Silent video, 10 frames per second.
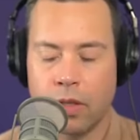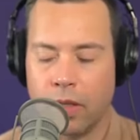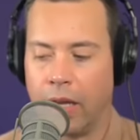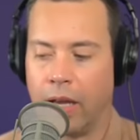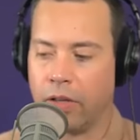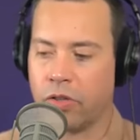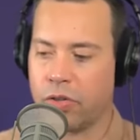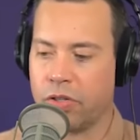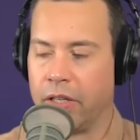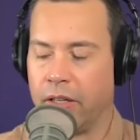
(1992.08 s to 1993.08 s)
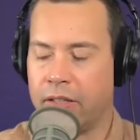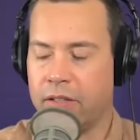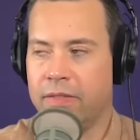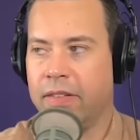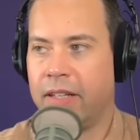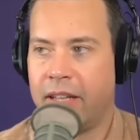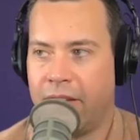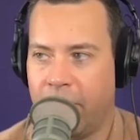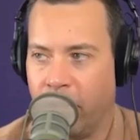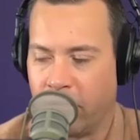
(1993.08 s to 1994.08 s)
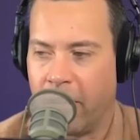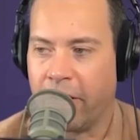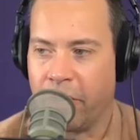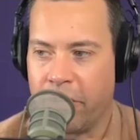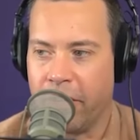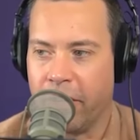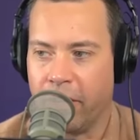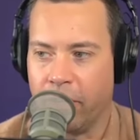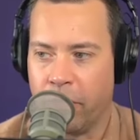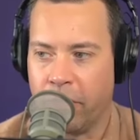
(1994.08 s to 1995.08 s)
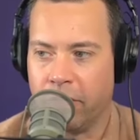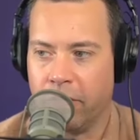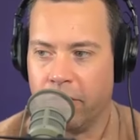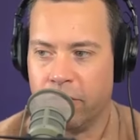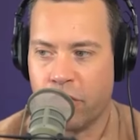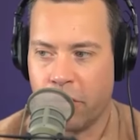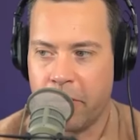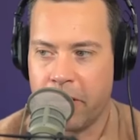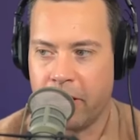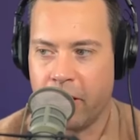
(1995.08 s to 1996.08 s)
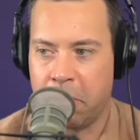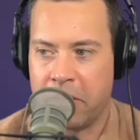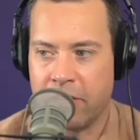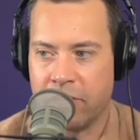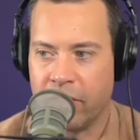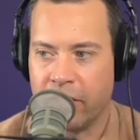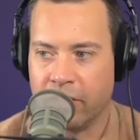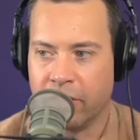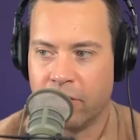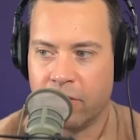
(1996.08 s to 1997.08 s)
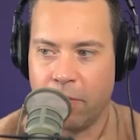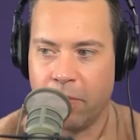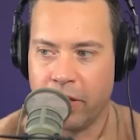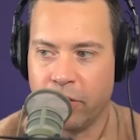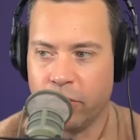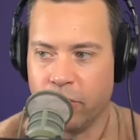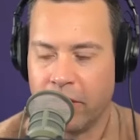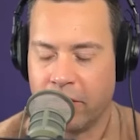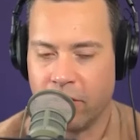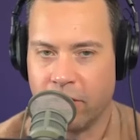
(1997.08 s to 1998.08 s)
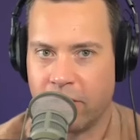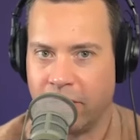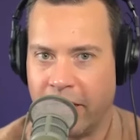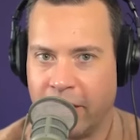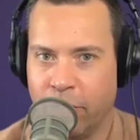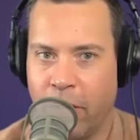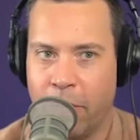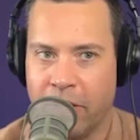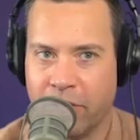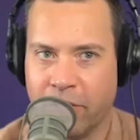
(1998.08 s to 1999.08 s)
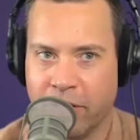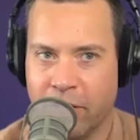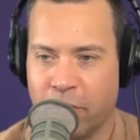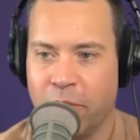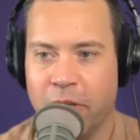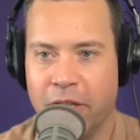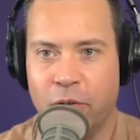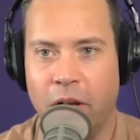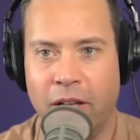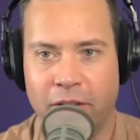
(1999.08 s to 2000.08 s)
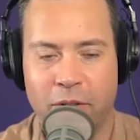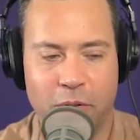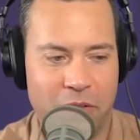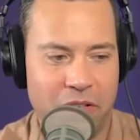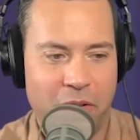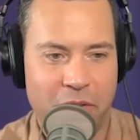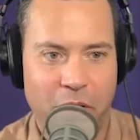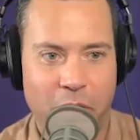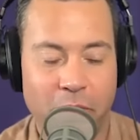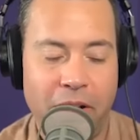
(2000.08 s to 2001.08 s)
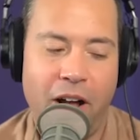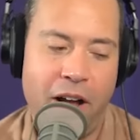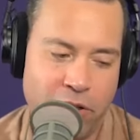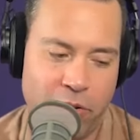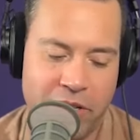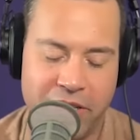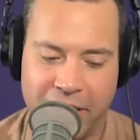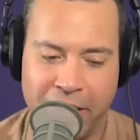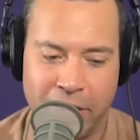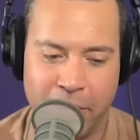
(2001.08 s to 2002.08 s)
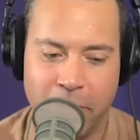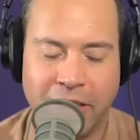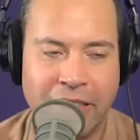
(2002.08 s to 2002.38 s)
Yeah, interesting. It's, there's irony there with Germany appeasing somebody who is slightly reminiscent of somebody who, who was also, well, Austrian technically, but